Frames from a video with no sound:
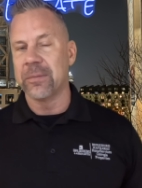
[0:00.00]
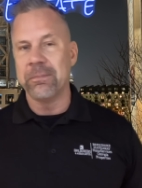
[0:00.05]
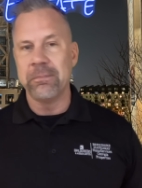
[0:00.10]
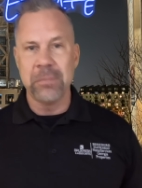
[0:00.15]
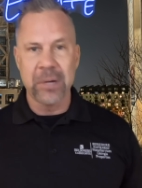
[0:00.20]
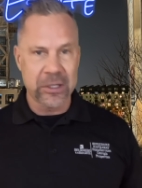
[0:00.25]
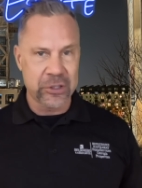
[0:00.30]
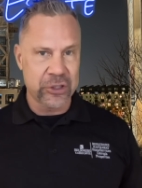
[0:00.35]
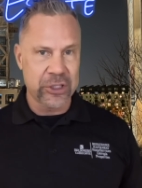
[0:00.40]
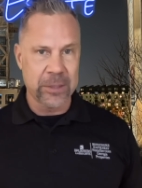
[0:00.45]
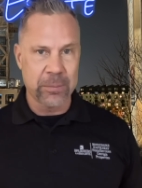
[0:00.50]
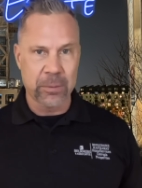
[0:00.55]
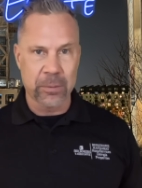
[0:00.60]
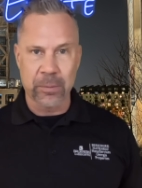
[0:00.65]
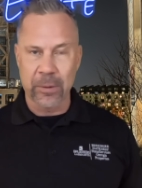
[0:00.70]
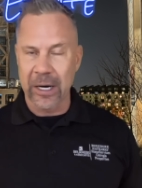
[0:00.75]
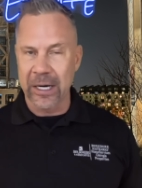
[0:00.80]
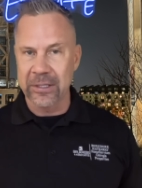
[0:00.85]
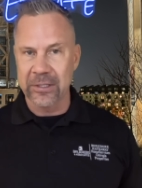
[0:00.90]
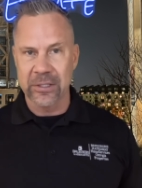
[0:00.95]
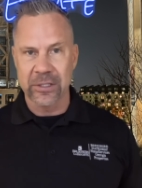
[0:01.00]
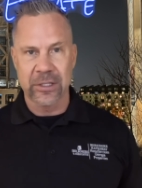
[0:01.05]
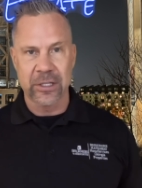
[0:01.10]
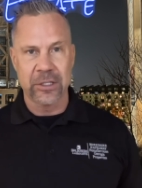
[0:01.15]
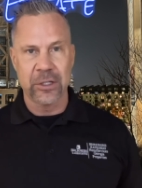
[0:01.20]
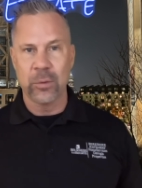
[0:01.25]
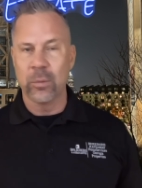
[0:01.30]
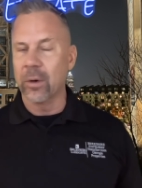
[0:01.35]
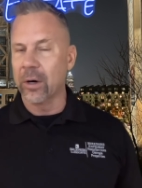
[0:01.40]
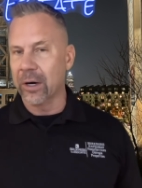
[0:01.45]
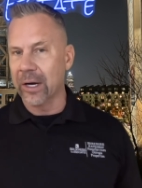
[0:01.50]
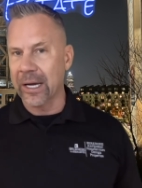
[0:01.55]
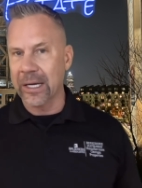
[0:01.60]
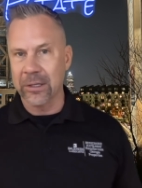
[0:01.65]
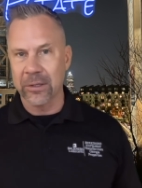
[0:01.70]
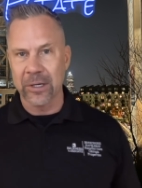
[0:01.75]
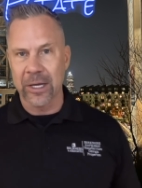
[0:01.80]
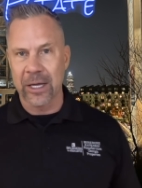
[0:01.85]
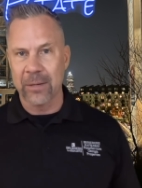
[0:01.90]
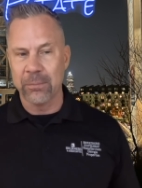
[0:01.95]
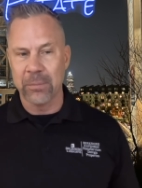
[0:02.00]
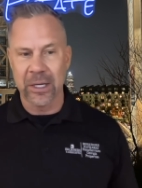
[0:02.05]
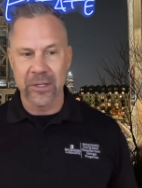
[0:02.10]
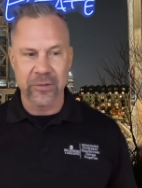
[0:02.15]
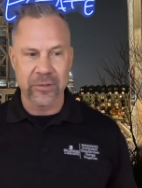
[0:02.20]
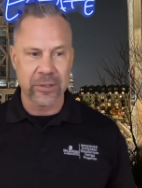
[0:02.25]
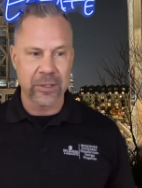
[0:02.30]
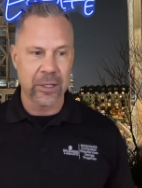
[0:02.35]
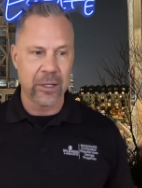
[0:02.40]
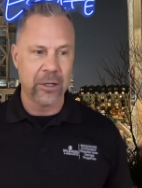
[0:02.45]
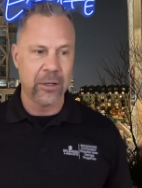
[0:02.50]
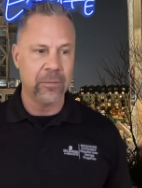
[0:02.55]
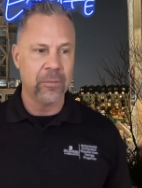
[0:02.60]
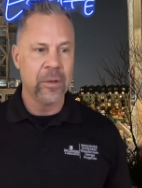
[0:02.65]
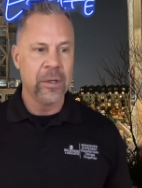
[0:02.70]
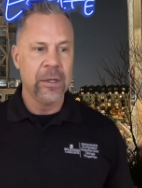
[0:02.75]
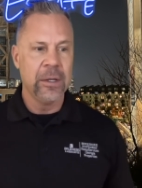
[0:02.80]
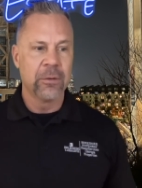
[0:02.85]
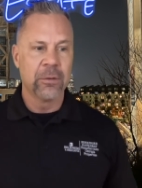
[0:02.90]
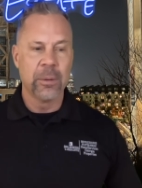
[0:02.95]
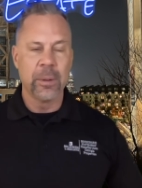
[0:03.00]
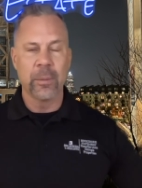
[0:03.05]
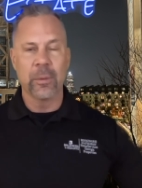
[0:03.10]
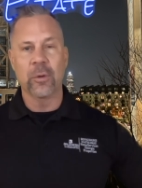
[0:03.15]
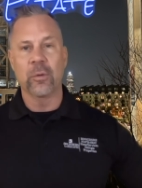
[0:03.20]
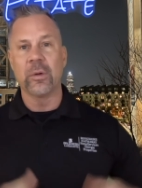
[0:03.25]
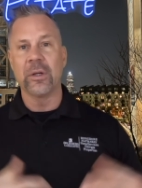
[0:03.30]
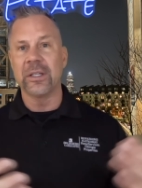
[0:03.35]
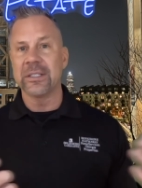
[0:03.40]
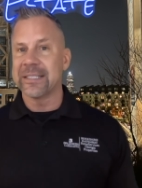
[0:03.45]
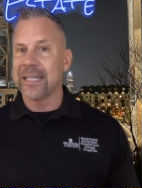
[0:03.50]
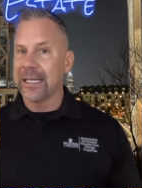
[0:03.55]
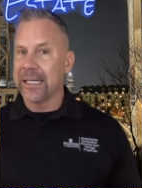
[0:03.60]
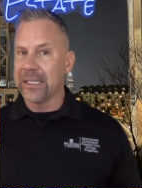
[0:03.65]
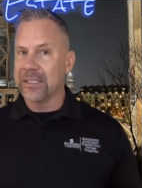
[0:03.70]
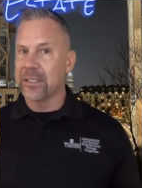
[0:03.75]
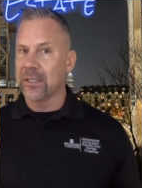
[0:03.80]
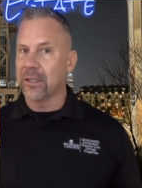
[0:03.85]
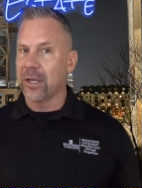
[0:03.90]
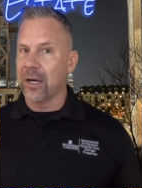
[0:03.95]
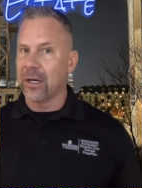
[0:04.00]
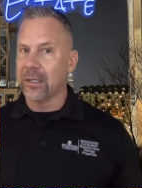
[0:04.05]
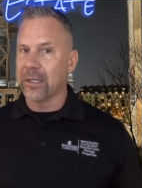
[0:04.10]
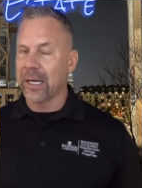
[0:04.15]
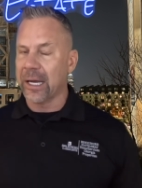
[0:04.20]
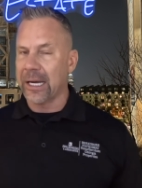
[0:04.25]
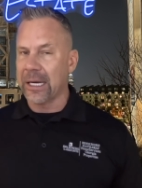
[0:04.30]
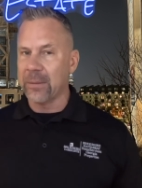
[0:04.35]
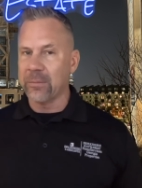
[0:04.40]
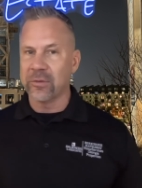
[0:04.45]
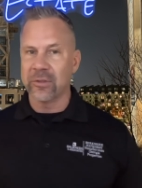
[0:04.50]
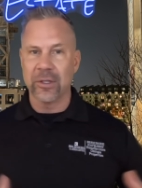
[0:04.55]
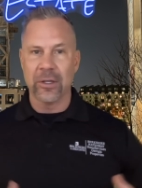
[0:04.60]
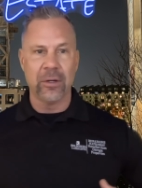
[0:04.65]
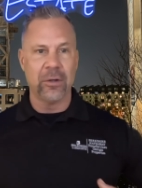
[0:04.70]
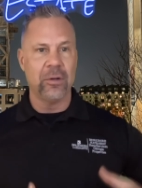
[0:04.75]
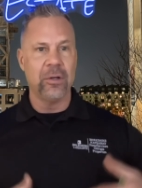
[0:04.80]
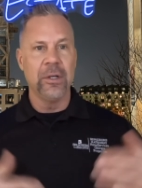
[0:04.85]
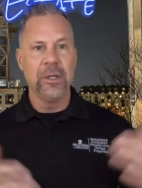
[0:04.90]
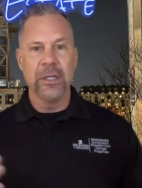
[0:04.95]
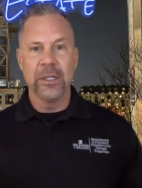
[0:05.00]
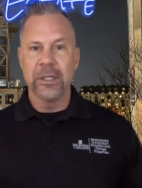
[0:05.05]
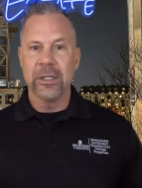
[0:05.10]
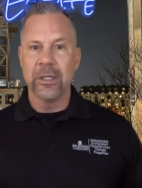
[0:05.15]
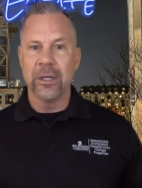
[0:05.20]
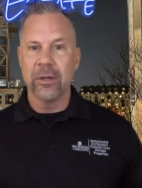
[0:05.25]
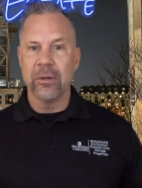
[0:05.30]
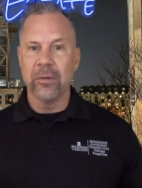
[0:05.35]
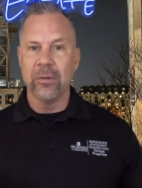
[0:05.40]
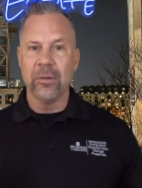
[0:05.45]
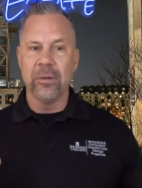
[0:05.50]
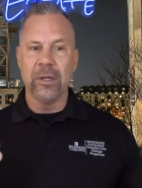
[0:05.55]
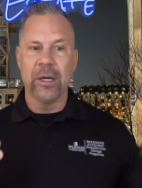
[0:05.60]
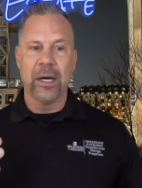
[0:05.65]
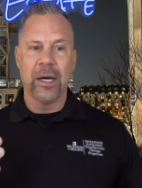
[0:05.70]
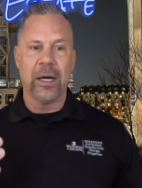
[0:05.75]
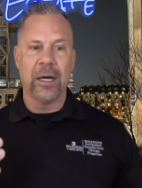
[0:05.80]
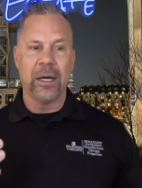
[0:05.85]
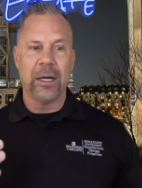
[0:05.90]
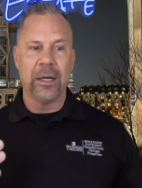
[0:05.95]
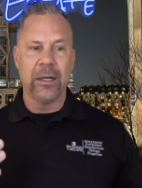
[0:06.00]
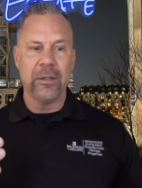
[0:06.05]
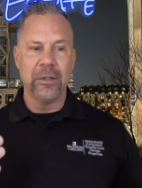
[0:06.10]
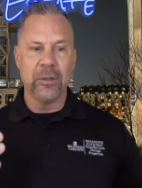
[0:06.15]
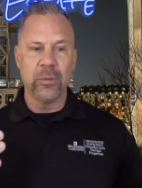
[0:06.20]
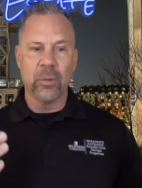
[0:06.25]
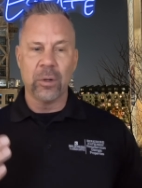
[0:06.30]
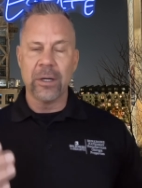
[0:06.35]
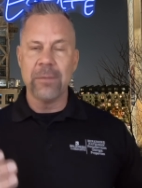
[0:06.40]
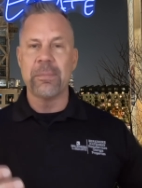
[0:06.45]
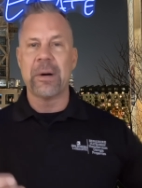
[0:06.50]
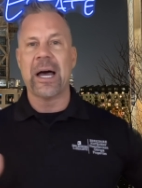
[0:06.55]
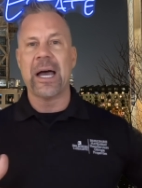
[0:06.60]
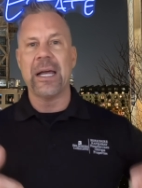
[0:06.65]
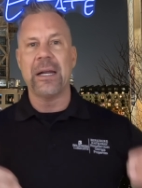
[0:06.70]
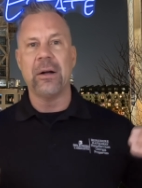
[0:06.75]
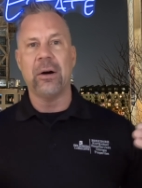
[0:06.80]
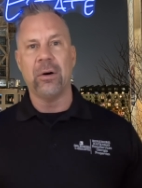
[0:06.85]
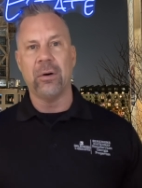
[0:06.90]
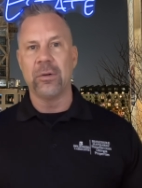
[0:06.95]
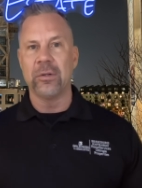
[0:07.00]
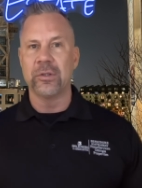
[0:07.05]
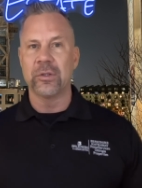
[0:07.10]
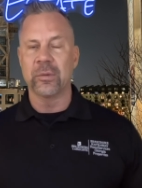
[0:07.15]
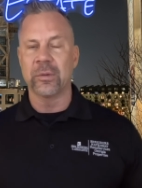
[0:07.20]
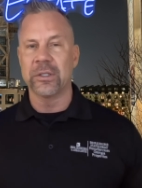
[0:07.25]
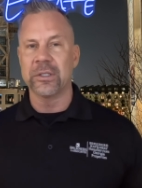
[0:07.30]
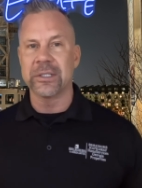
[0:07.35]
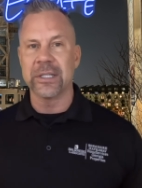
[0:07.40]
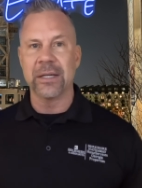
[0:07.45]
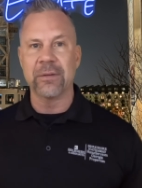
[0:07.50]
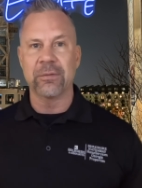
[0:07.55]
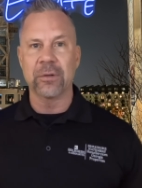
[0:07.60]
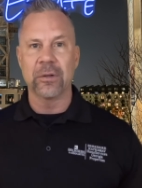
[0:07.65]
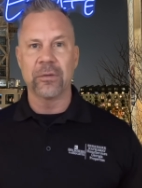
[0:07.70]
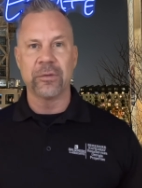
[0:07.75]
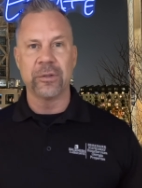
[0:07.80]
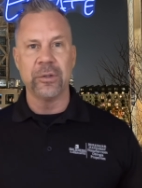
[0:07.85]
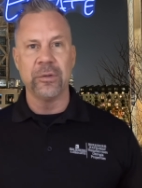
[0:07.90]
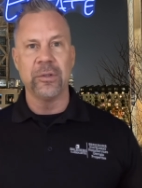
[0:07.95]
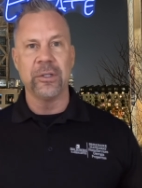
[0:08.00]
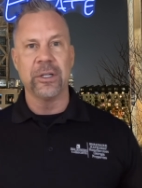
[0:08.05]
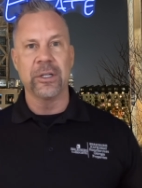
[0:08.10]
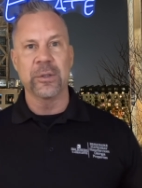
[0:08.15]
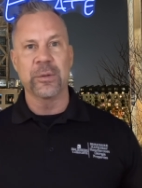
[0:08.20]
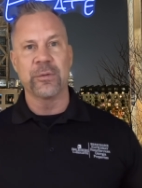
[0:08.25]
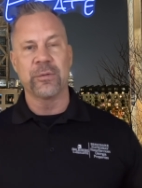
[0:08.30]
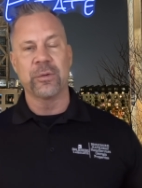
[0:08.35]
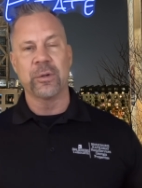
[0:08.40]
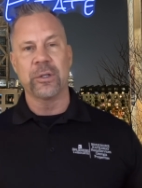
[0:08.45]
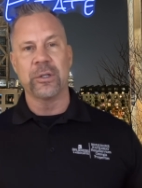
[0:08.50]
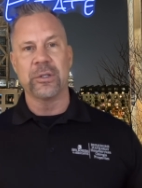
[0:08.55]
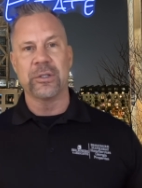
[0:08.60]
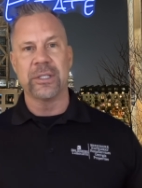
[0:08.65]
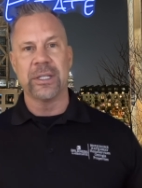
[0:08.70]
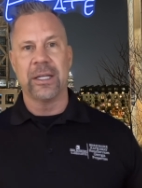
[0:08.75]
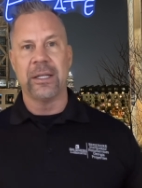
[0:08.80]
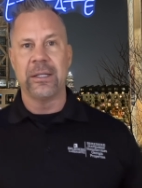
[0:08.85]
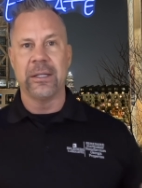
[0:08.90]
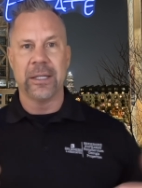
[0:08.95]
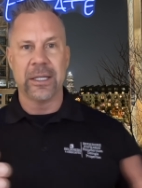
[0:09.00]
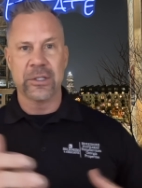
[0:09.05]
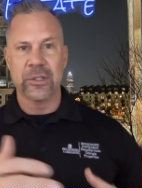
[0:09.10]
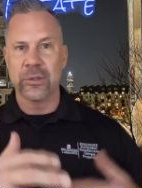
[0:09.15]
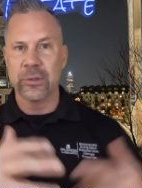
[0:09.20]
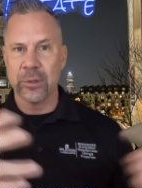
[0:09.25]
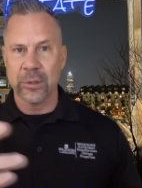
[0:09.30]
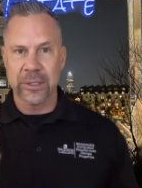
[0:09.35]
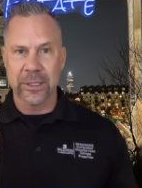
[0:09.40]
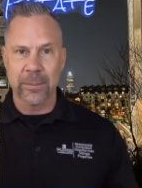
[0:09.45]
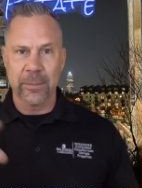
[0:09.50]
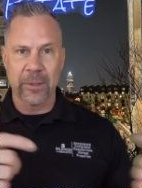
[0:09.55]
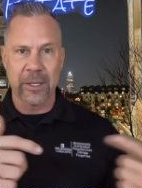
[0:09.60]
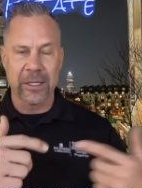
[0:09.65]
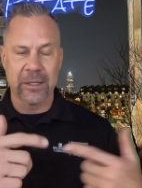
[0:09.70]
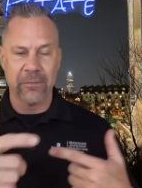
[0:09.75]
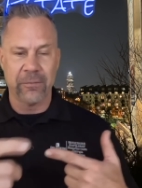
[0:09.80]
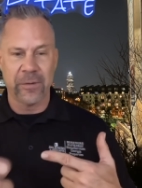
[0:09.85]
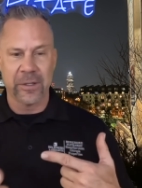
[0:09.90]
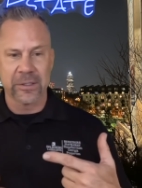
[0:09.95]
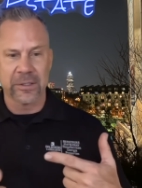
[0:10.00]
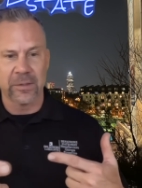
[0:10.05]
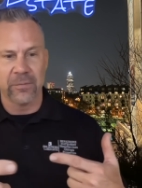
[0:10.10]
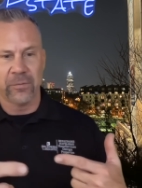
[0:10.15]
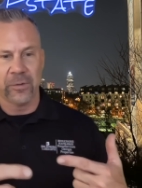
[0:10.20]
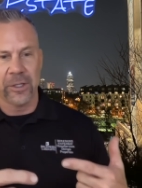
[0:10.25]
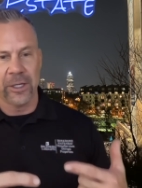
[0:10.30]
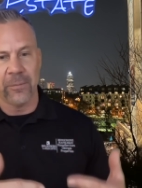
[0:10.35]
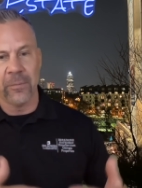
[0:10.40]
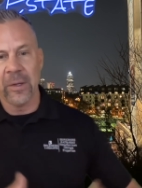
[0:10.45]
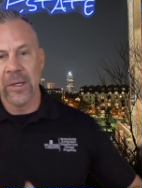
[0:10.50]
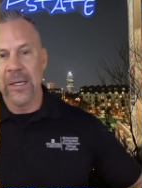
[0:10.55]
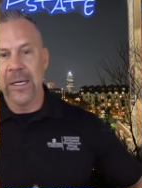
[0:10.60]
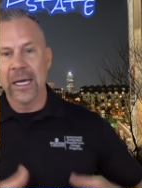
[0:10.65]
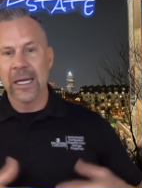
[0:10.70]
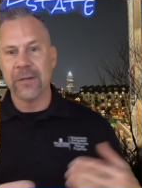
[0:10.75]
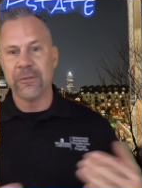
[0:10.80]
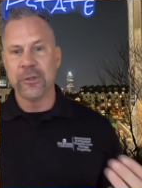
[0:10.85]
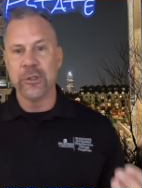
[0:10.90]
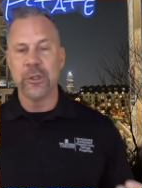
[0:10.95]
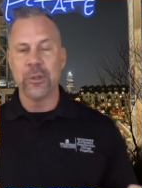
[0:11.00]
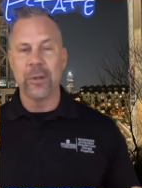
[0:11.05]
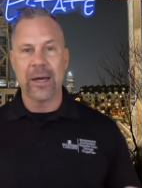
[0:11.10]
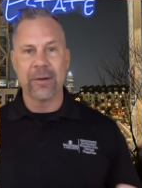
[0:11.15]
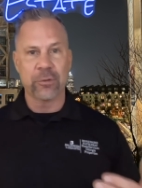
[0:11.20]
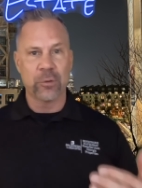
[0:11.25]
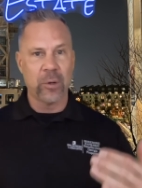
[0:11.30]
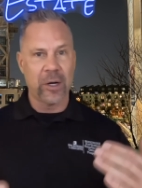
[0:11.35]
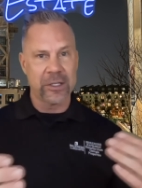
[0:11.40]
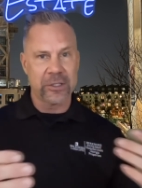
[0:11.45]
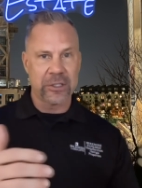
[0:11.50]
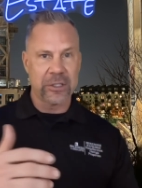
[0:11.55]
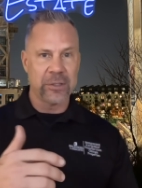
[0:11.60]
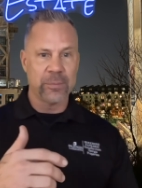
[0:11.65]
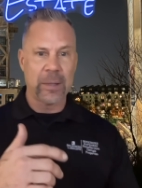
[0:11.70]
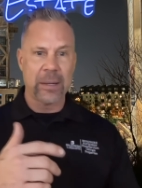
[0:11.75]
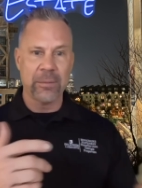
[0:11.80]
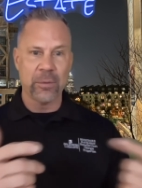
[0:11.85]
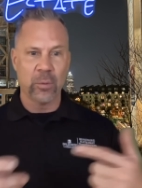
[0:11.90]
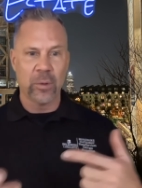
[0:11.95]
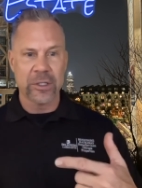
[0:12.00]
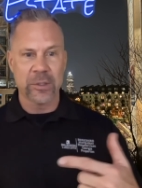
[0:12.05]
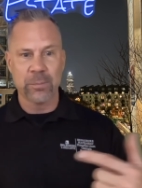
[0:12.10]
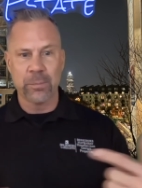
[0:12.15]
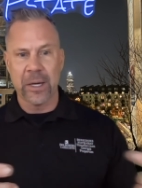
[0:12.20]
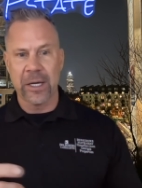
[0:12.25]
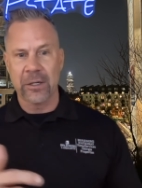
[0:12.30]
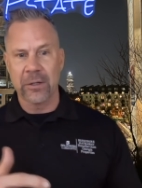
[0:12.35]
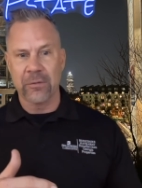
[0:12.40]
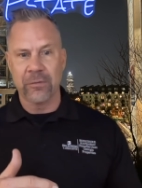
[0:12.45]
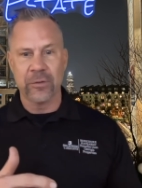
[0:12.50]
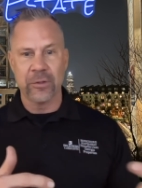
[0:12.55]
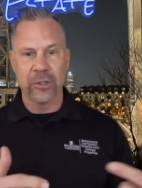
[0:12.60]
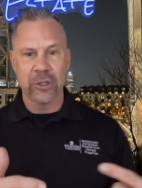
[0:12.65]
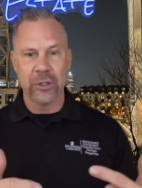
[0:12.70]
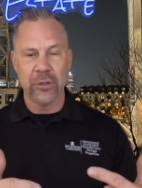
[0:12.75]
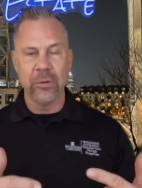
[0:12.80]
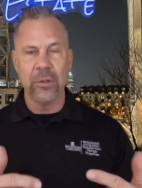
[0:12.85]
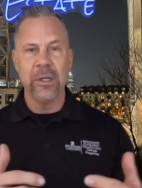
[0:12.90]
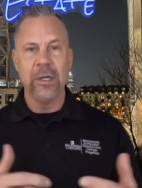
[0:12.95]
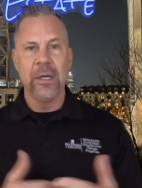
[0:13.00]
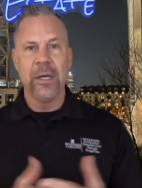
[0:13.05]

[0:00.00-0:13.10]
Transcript: much cheaper prices than you were eight or nine months ago. Remember, real estate is a long game, so you know uh, you want to buy and hold your real estate for a few years before you sell it, unless you're doing something like a fix and and flip. And if you do have questions, maybe what's better for you,